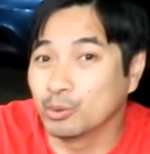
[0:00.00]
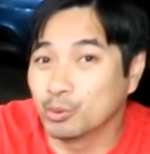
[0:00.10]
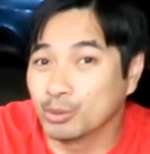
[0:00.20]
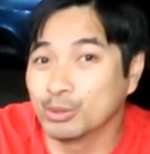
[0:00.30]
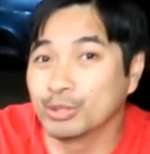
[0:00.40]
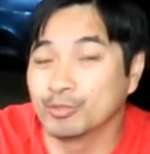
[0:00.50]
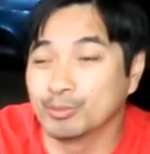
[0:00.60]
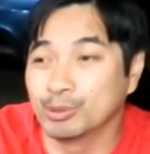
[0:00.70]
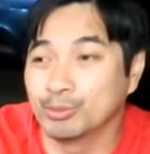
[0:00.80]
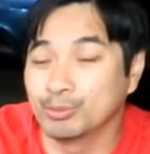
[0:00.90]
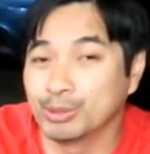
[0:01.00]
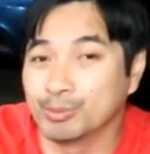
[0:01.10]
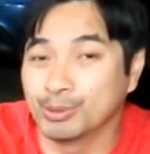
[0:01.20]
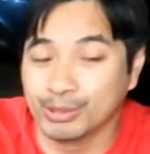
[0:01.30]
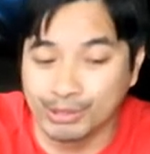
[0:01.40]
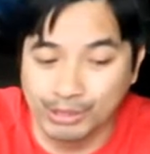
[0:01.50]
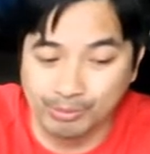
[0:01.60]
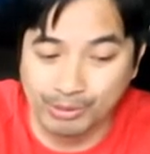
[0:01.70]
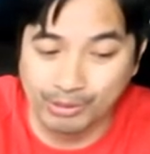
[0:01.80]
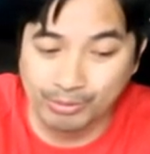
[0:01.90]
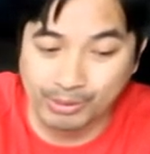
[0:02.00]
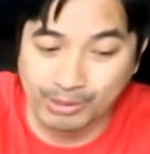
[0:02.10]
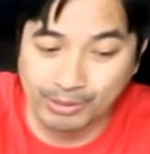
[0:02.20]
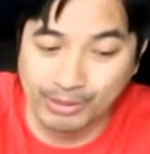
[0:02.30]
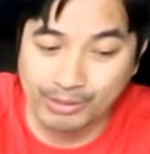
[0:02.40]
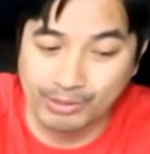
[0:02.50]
order it from Home Depot and they shipped it to me, all right?